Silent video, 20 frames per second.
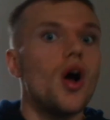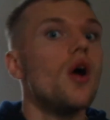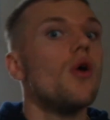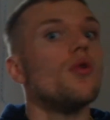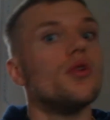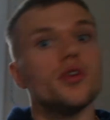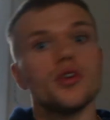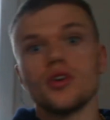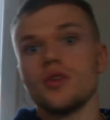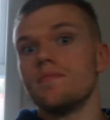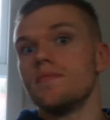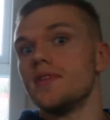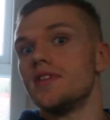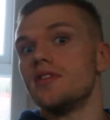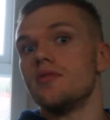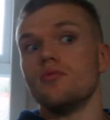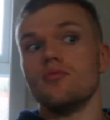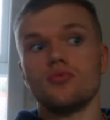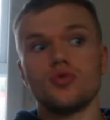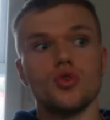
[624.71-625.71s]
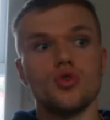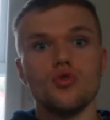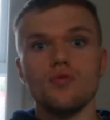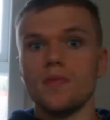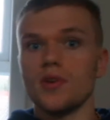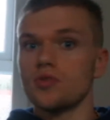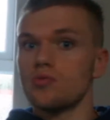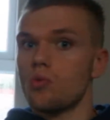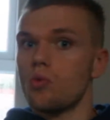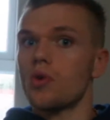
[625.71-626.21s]
or you could be doing too
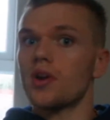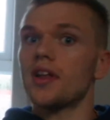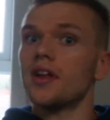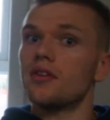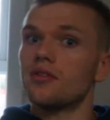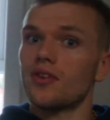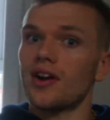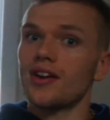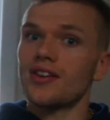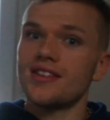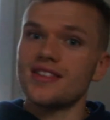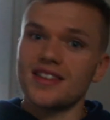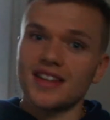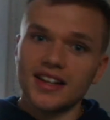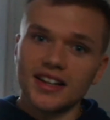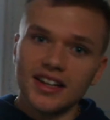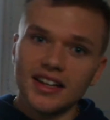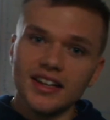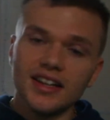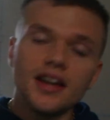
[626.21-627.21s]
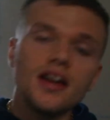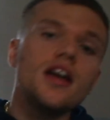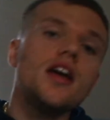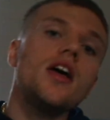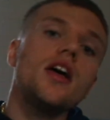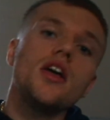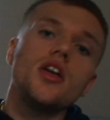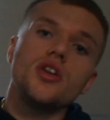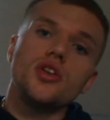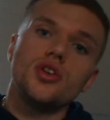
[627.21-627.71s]
much walking around as a cleaner.
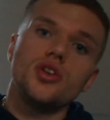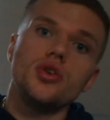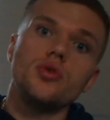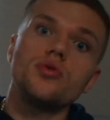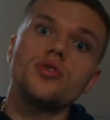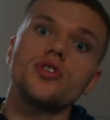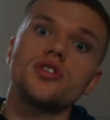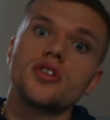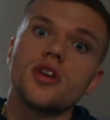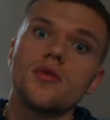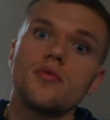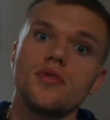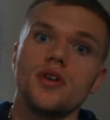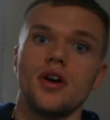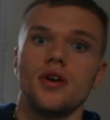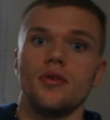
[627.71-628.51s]
You just don't know.